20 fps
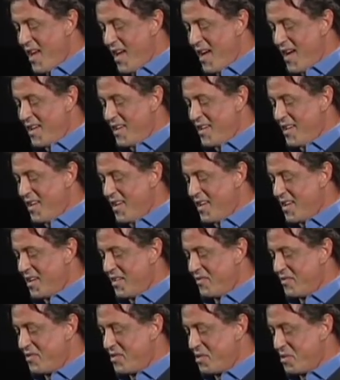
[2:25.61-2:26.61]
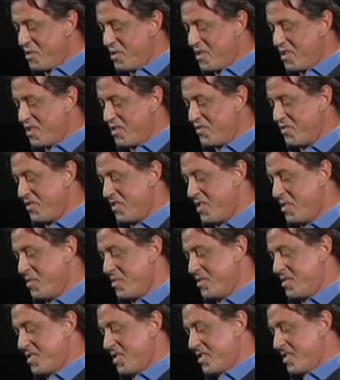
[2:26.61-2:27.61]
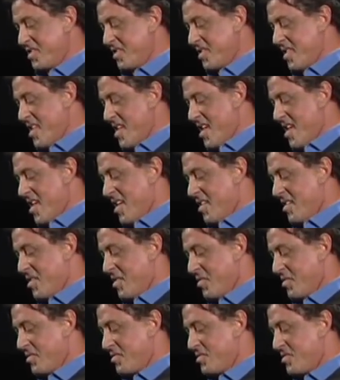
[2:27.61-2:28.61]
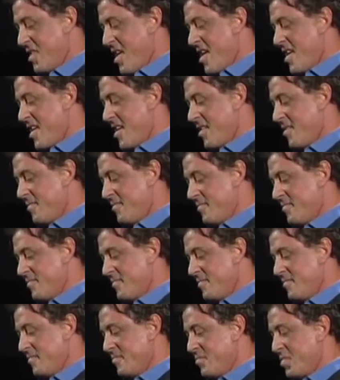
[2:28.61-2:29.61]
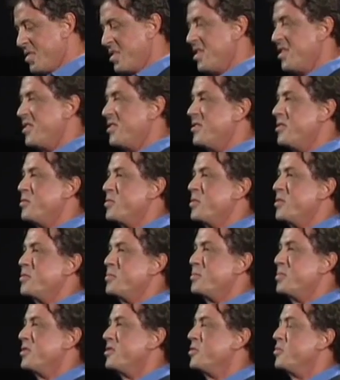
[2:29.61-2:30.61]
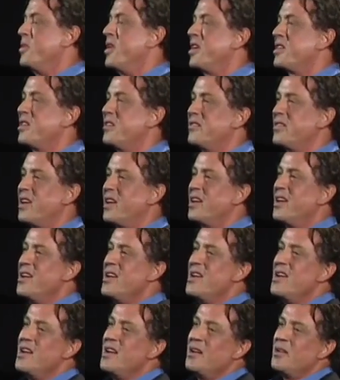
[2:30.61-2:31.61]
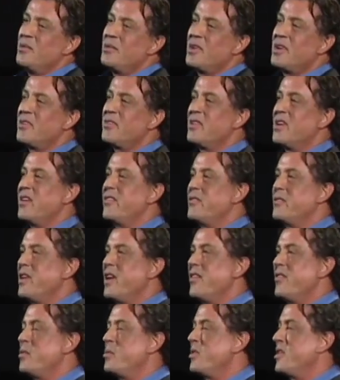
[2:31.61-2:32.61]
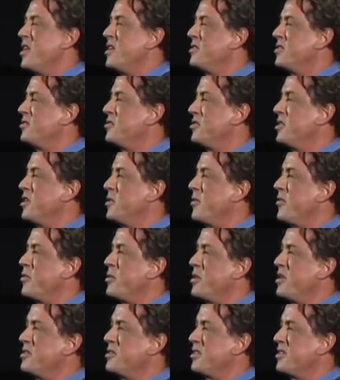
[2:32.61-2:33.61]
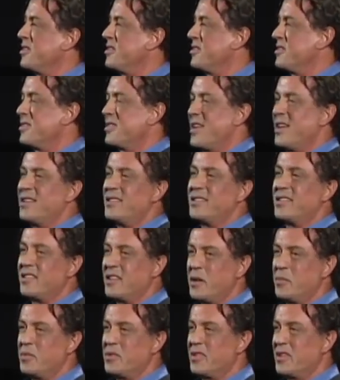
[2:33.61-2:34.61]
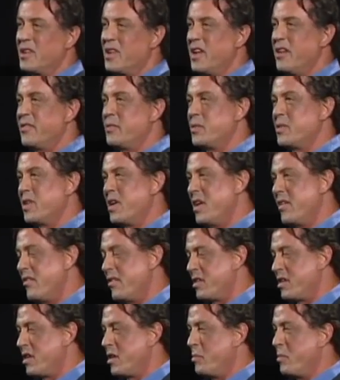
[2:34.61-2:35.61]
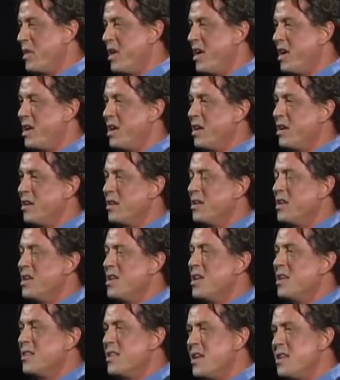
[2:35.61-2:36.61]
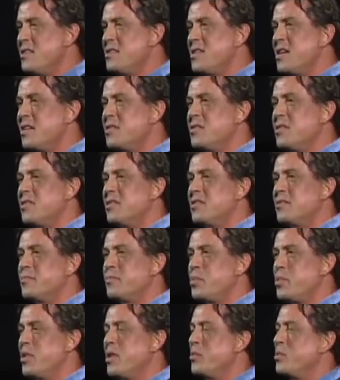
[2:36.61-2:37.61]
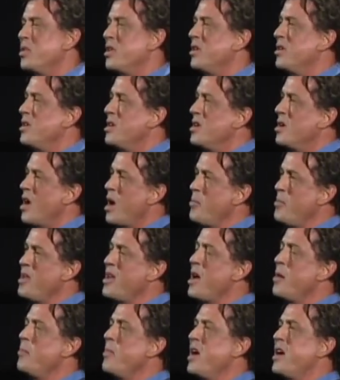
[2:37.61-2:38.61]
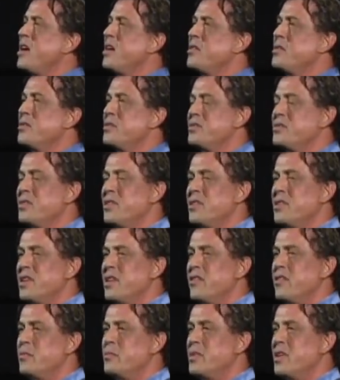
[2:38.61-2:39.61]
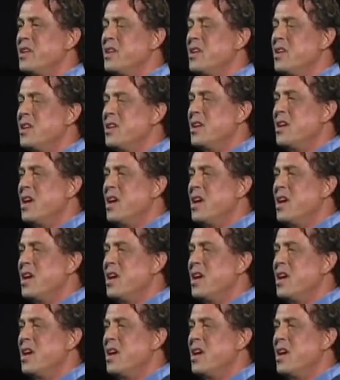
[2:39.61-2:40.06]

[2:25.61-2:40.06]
idea of doing this film was just to try to put into perspective, like, whatever, everyone has a dream, everyone has a slight dilemma in their life, will they ever gonna make it? And then you get to a point where I may not make it to a certain level, but